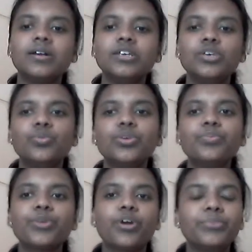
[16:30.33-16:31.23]
you
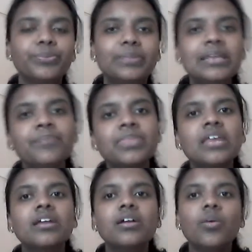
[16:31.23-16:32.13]
would probably
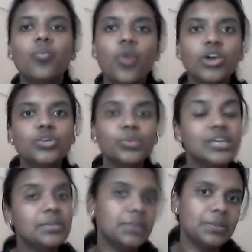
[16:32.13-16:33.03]
want to
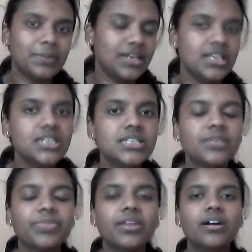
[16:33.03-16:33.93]
keep in
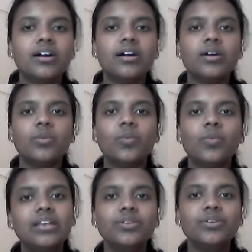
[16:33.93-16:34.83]
mind
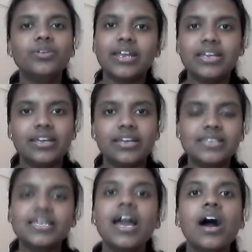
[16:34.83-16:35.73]
while you are writing an
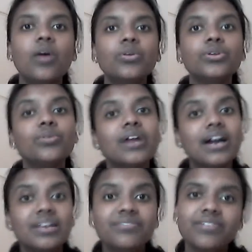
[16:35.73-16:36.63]
essay. How do you
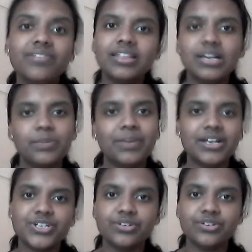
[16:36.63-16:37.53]
convey that
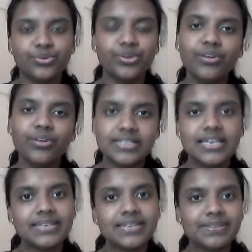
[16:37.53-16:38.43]
passion through your
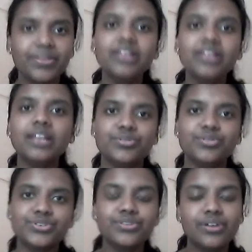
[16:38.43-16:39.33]
essay is something that
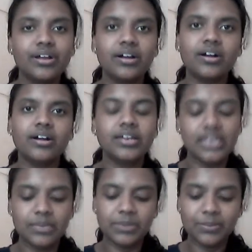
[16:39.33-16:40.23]
you should
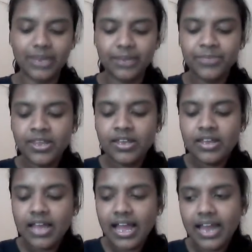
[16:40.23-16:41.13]
keep in mind.
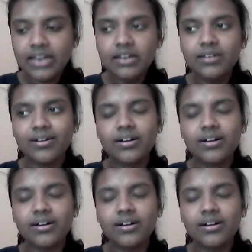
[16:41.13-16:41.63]
And